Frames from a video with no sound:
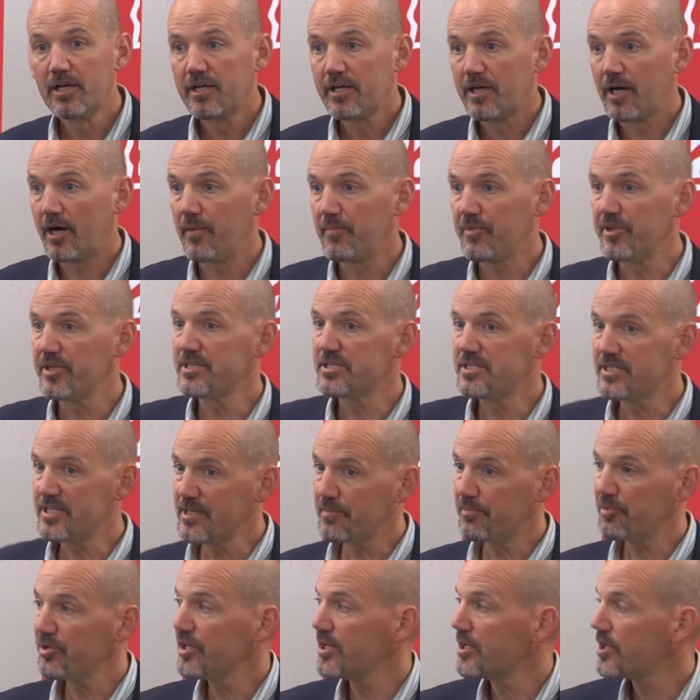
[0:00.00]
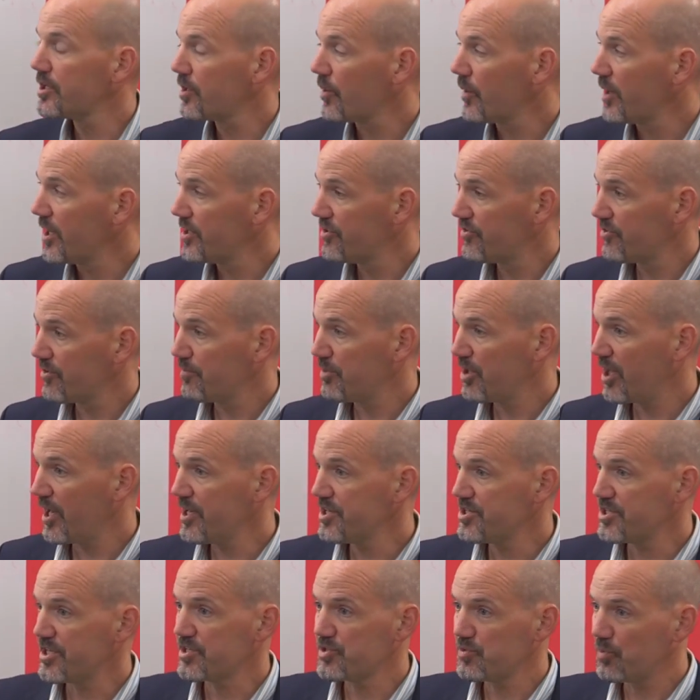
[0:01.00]
Um, these deeply integrated supply
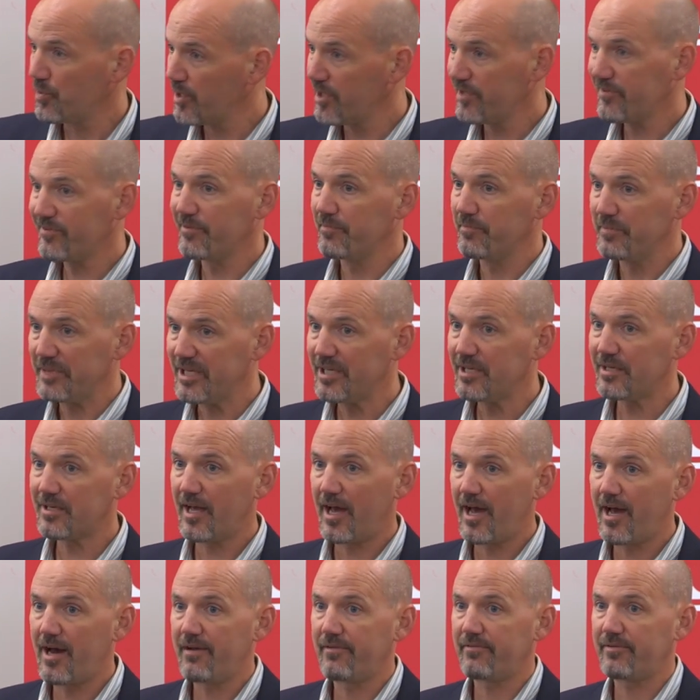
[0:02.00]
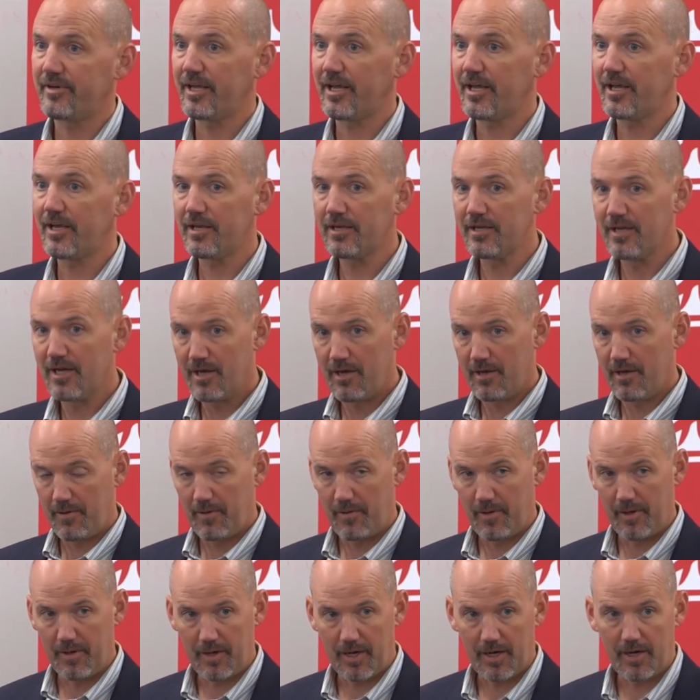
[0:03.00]
chains. What does it mean to have a
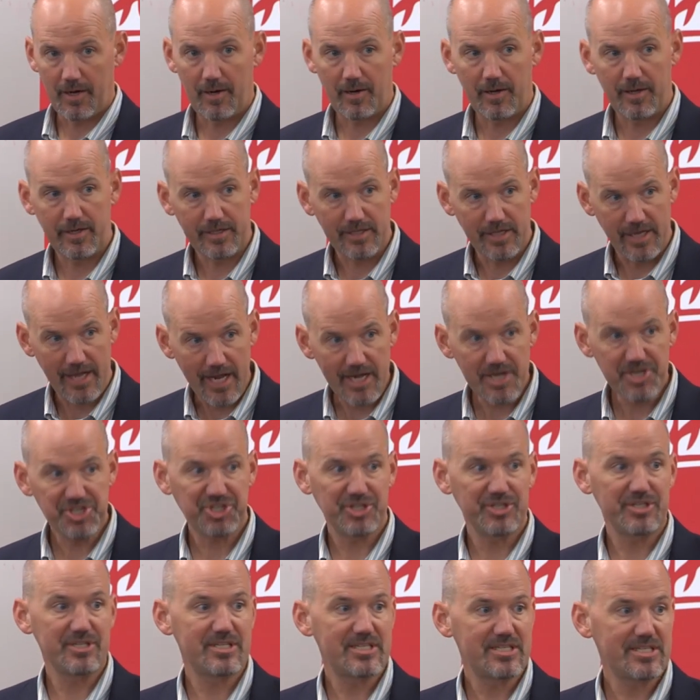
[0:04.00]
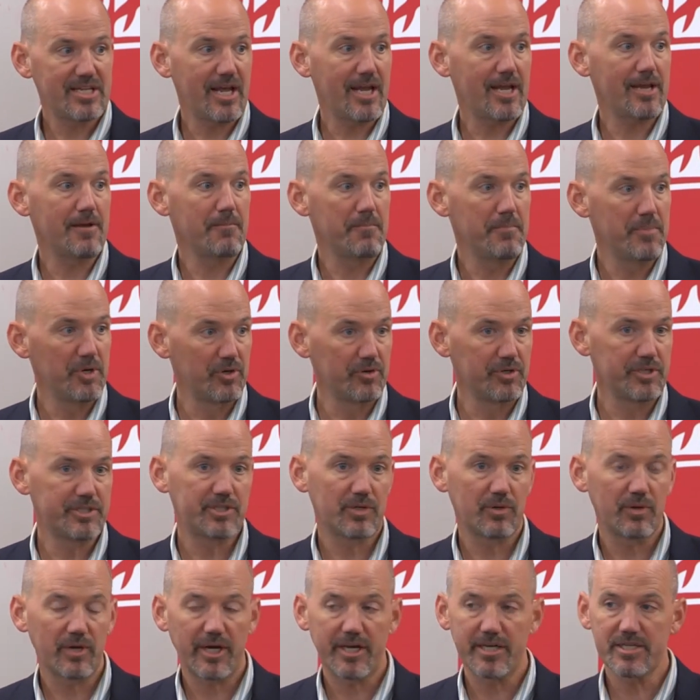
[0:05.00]
uh, nation state
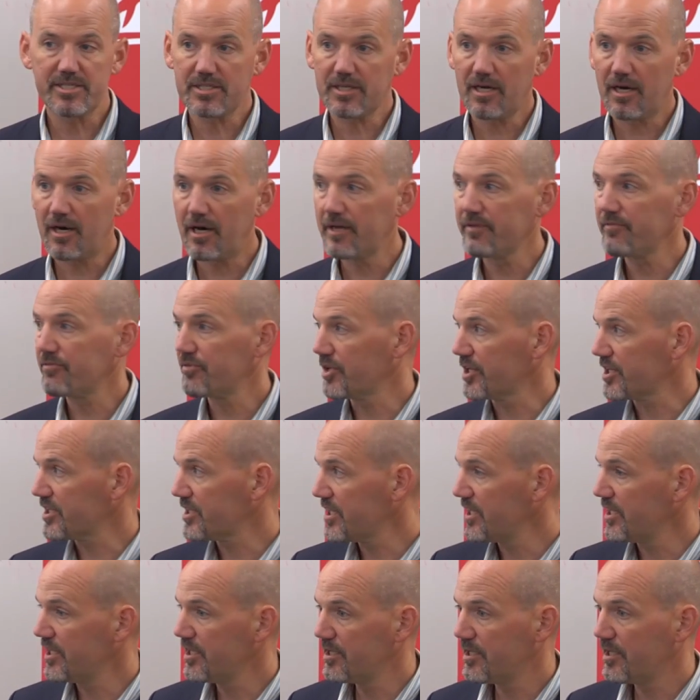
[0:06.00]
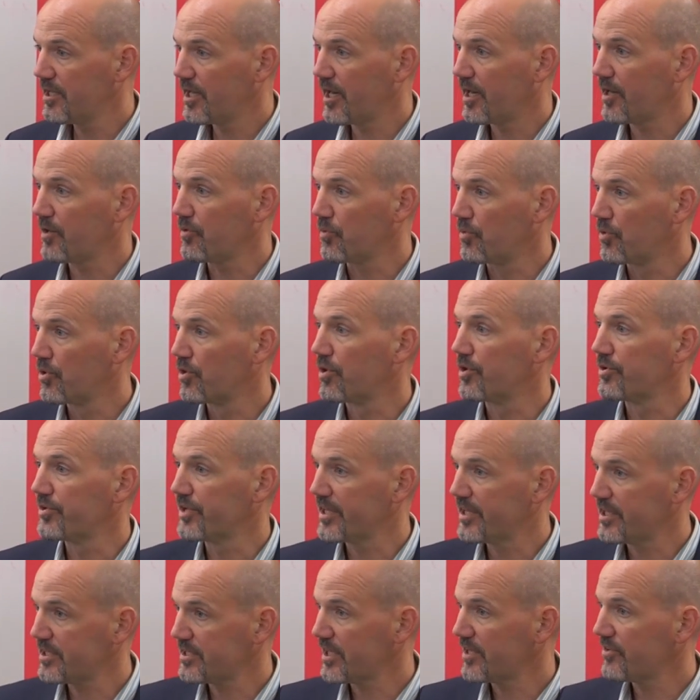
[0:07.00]
militarized conflict in that world. And I
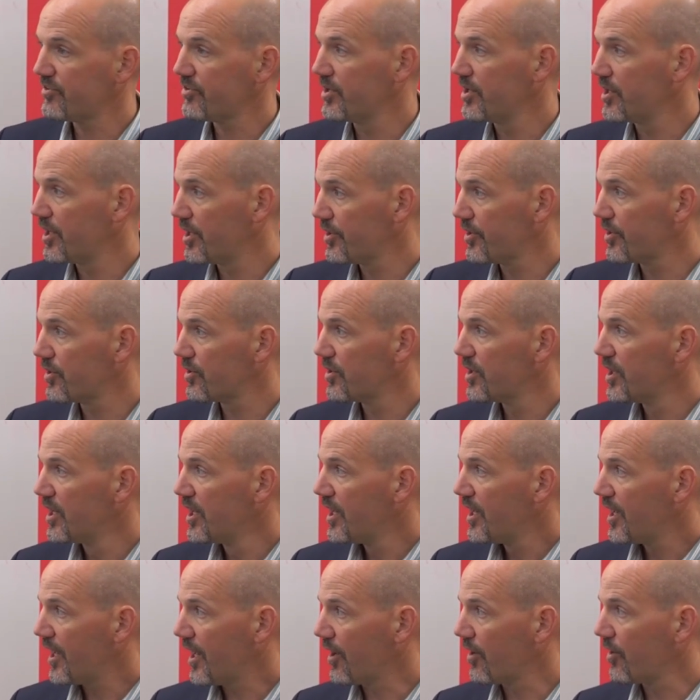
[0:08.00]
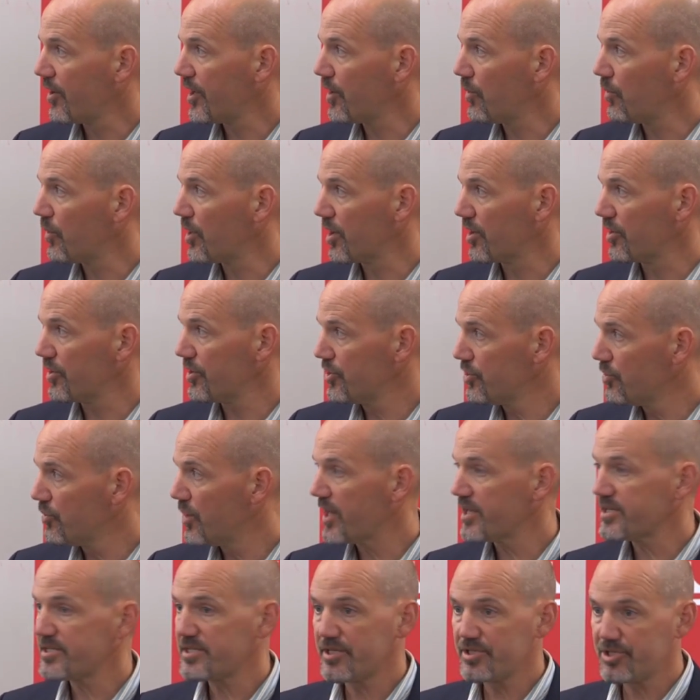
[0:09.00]
think that's another area where
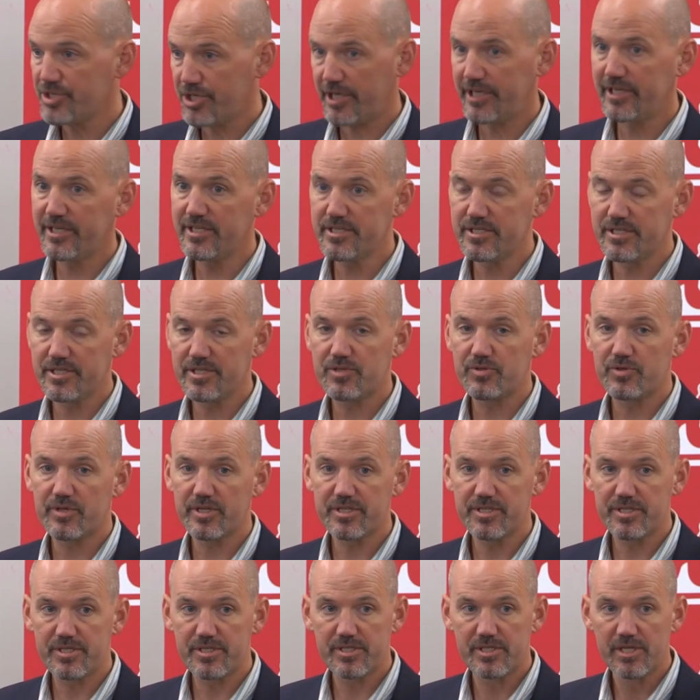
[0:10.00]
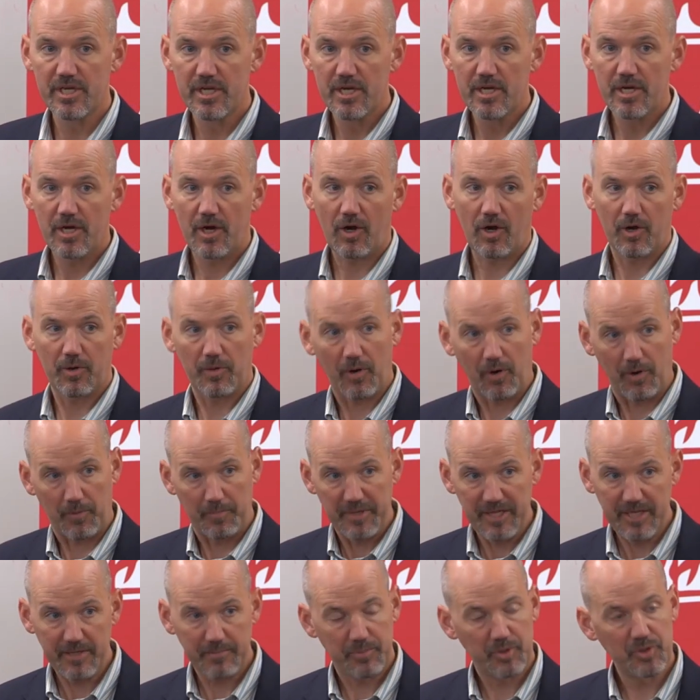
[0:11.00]
US and Chinese interests are, are
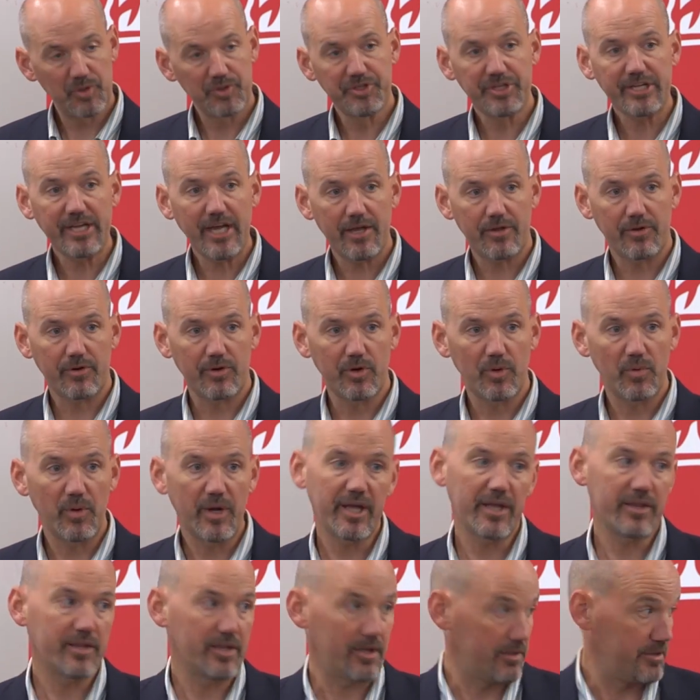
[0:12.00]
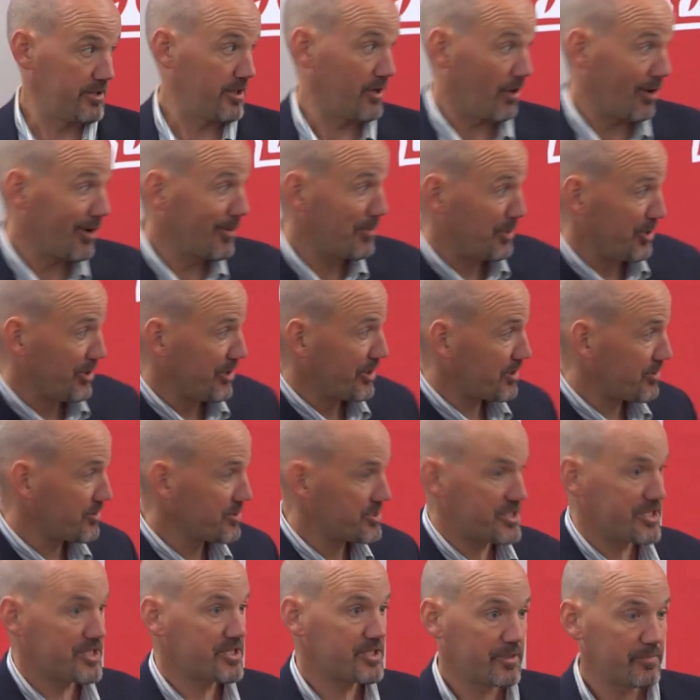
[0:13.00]
being pulled together in a way that, that our political
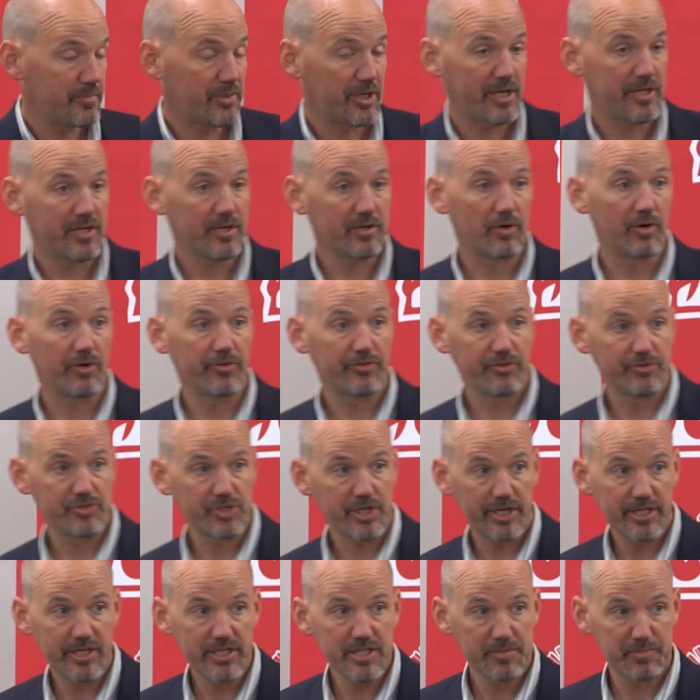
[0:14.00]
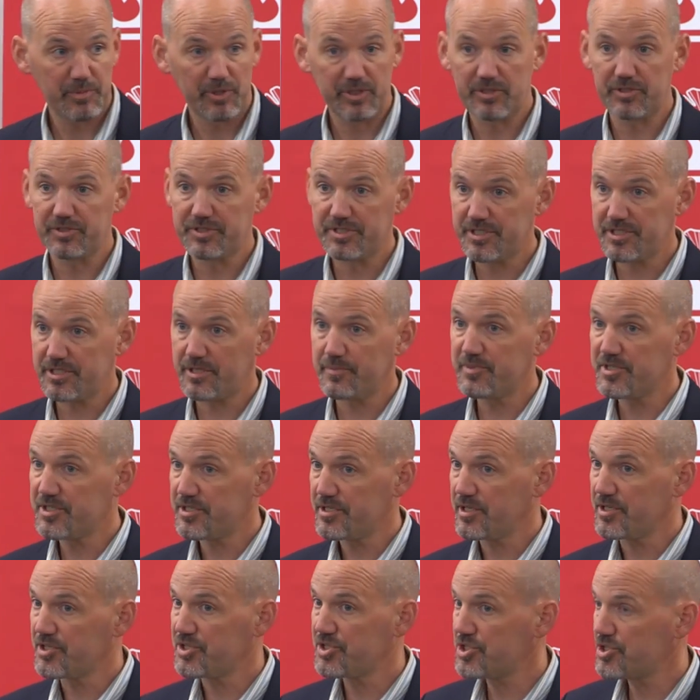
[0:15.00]
system, but I think also Chinese political system, is,
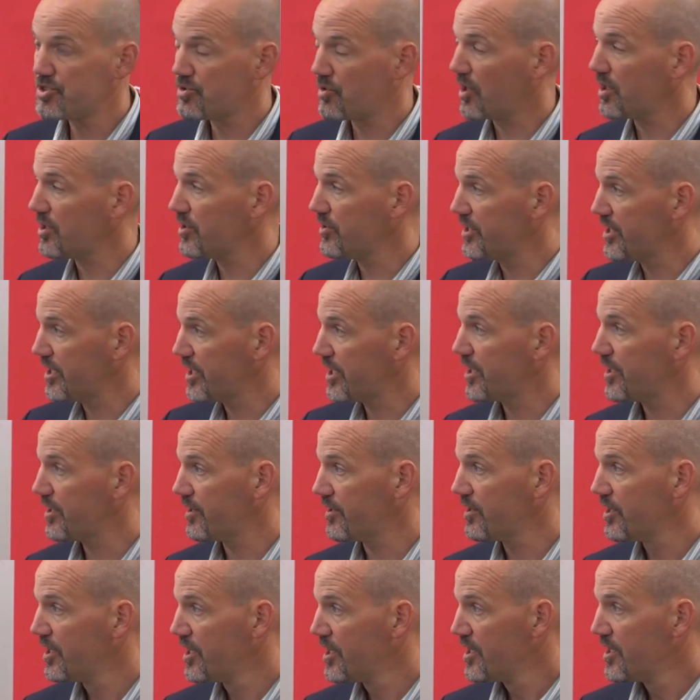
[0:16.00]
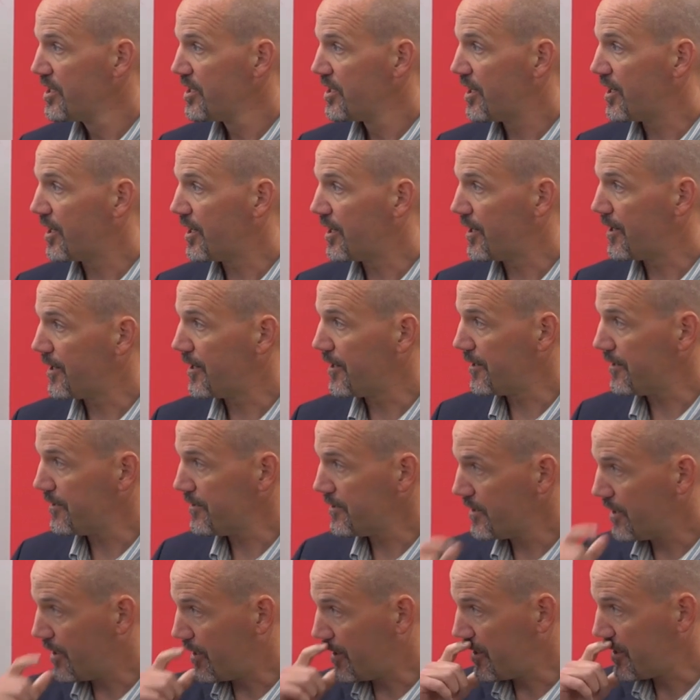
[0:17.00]
is struggling to kind of uh,
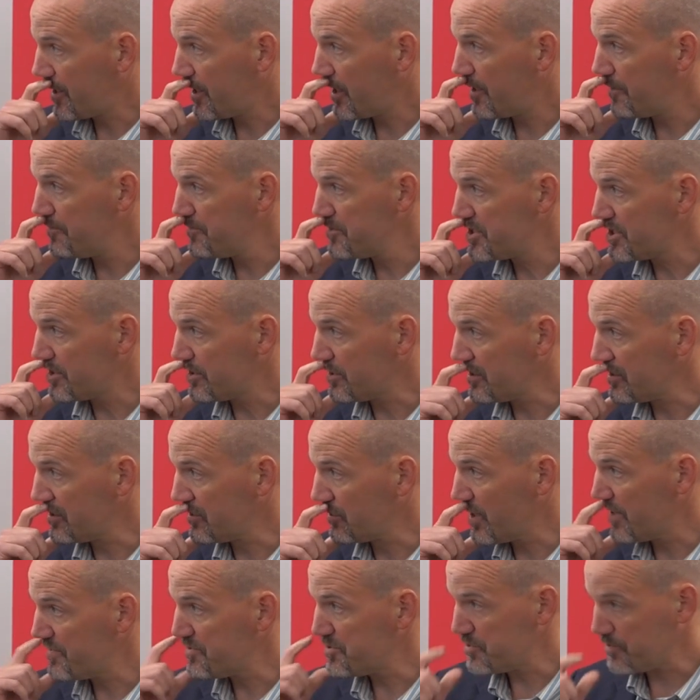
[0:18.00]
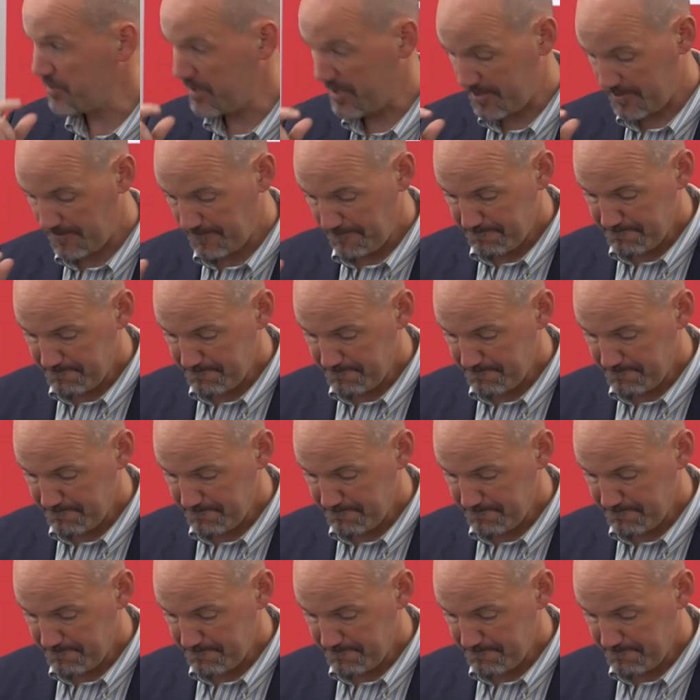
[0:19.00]
uh, come to grips with.